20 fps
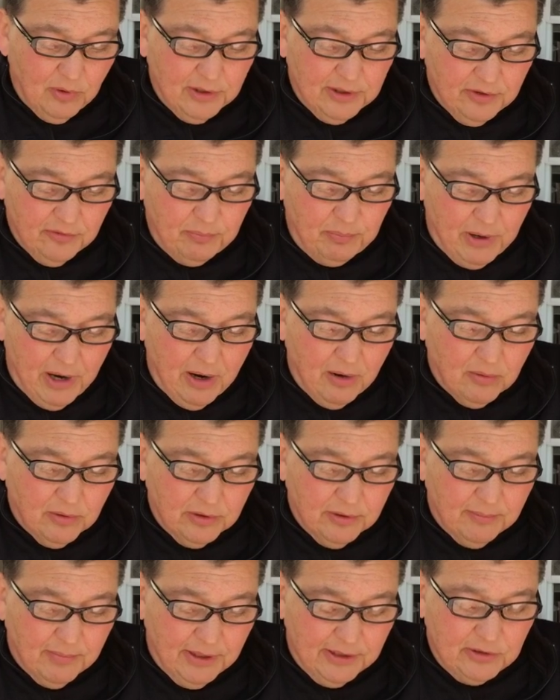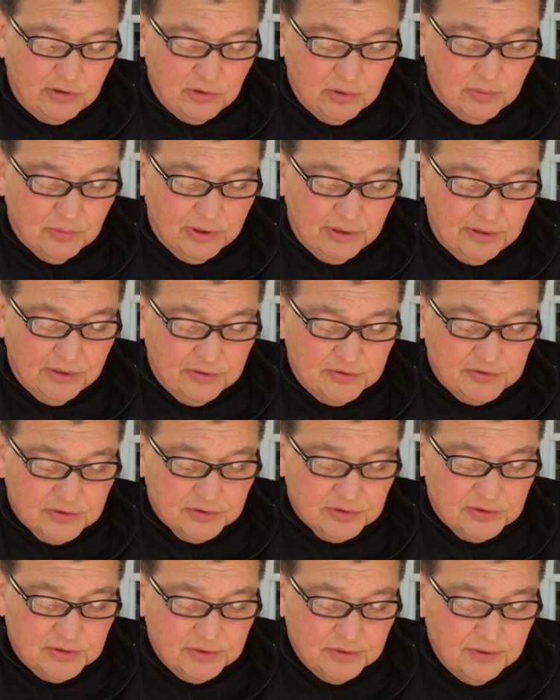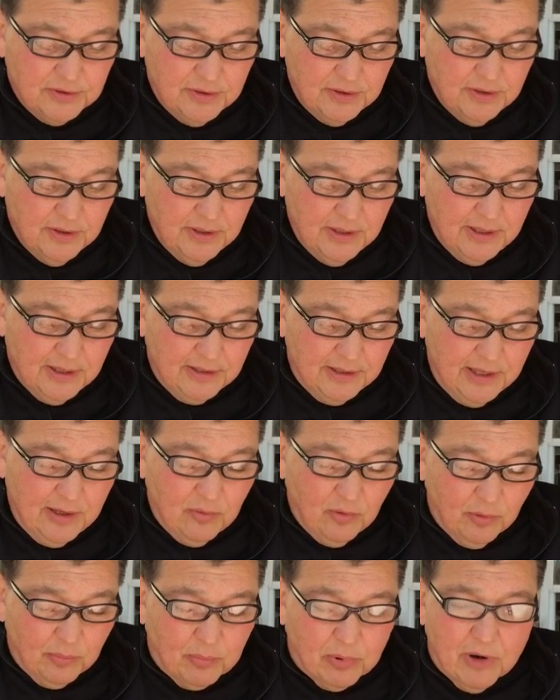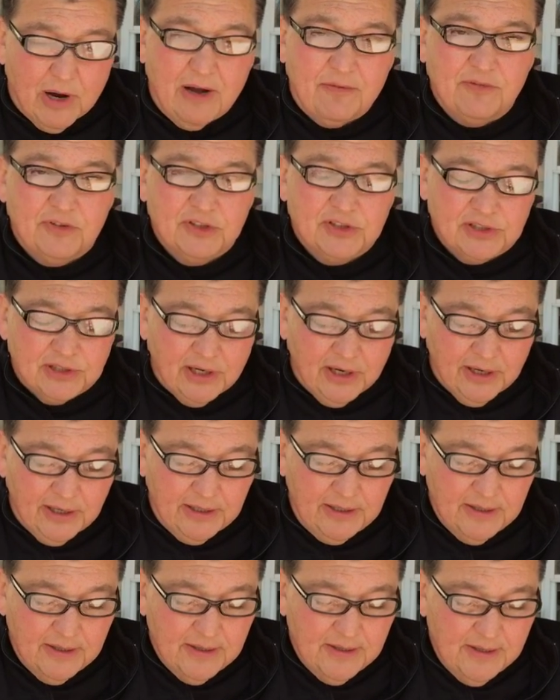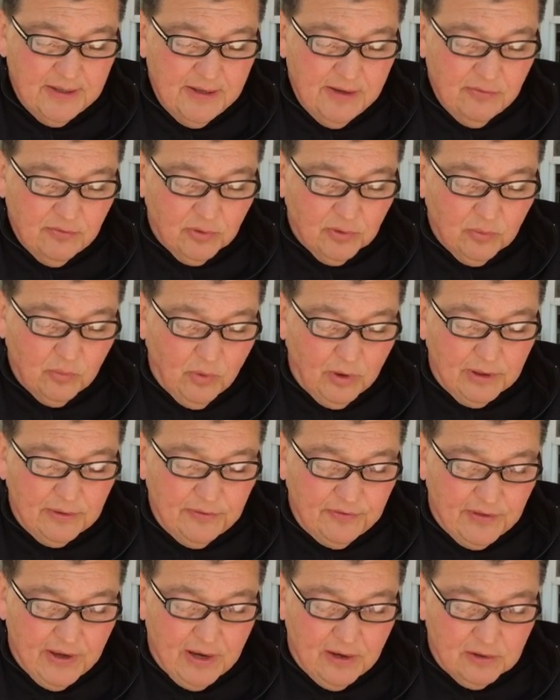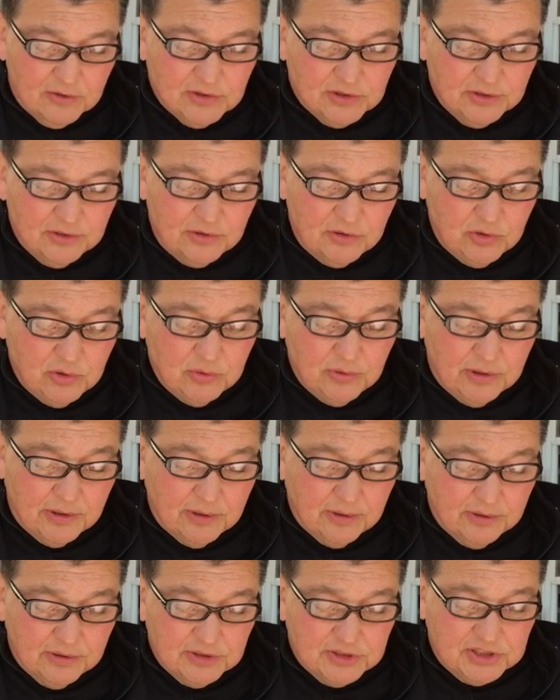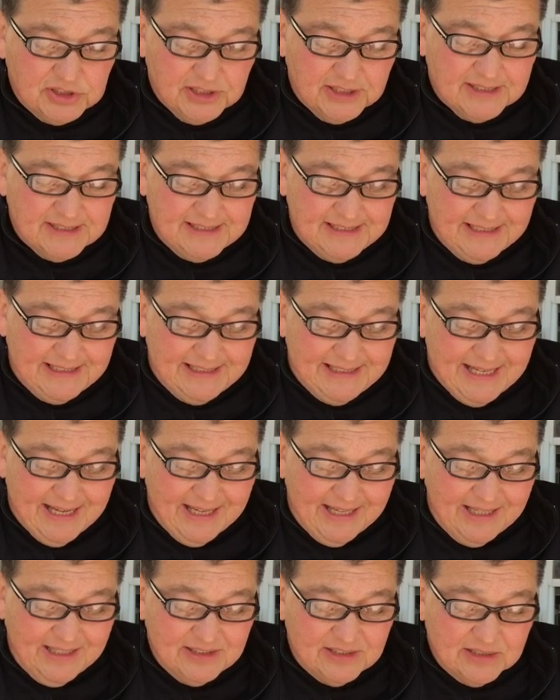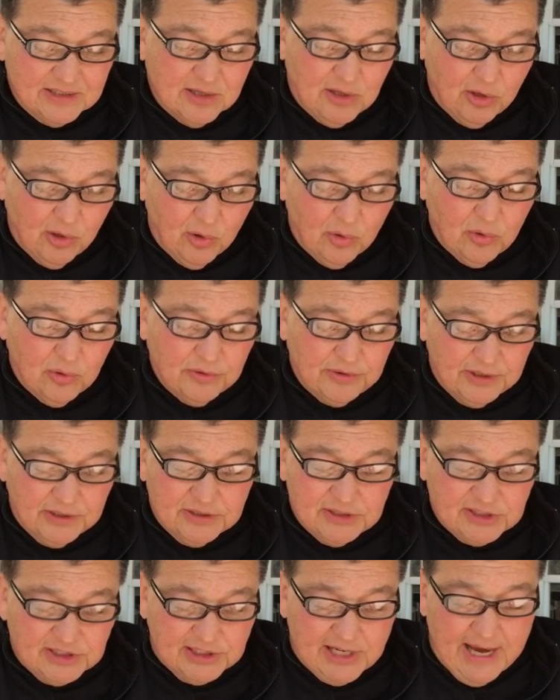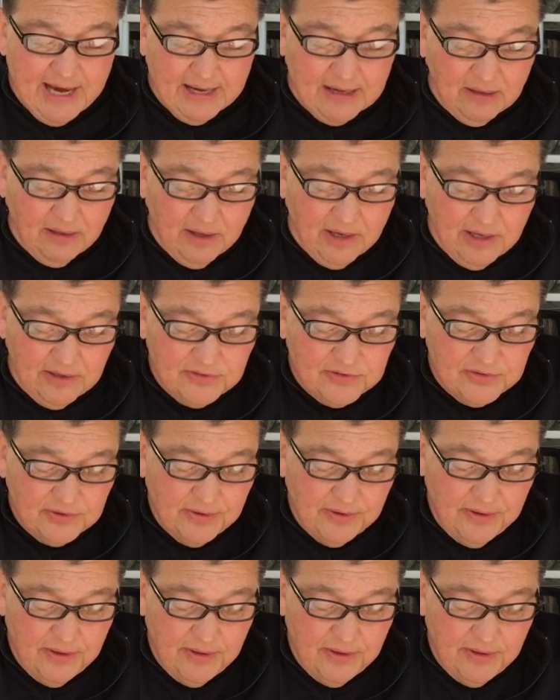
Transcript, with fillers: give power to my two witnesses, and they will prophesy for 1,260 days, clothed in sackcloth.